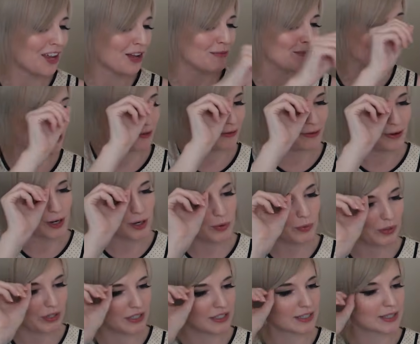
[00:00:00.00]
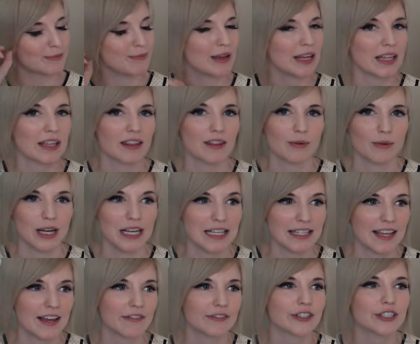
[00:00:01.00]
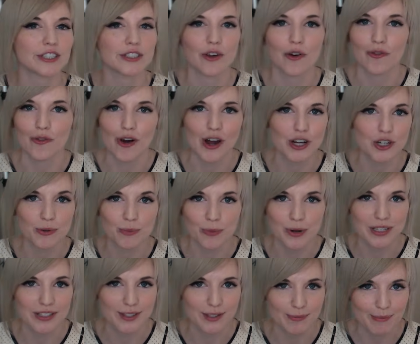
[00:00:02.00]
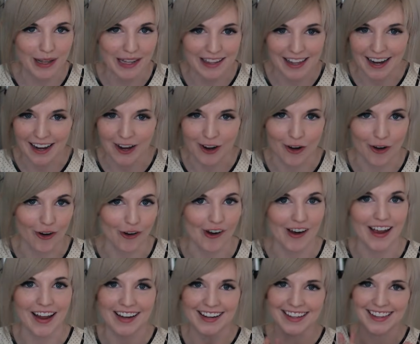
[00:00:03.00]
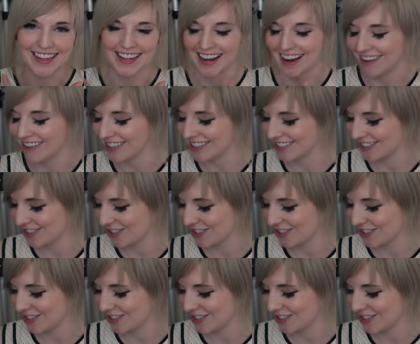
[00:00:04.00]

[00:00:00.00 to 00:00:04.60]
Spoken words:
before Will Smith was ever the Fresh Prince of Bel-Air or anything else.